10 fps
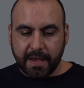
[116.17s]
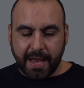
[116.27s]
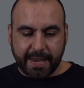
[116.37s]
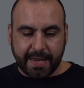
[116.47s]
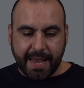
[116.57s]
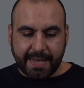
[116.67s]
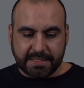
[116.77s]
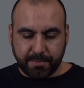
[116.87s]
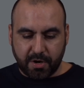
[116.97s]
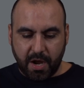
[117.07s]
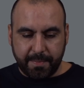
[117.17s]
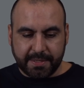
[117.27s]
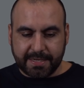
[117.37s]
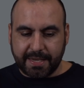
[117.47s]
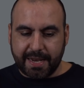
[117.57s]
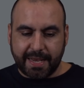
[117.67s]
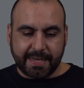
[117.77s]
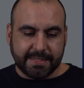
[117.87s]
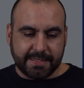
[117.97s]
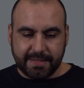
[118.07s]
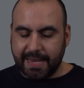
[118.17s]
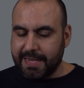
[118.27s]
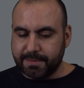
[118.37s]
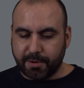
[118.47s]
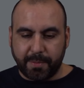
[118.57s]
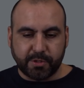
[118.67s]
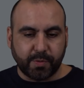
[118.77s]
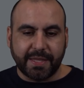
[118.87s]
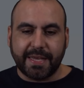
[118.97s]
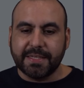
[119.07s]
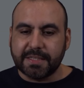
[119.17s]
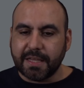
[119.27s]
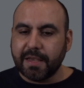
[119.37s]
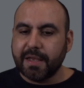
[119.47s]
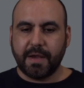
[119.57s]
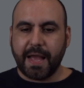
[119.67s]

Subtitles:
I can add some comments. Again, I can add some comments really easily.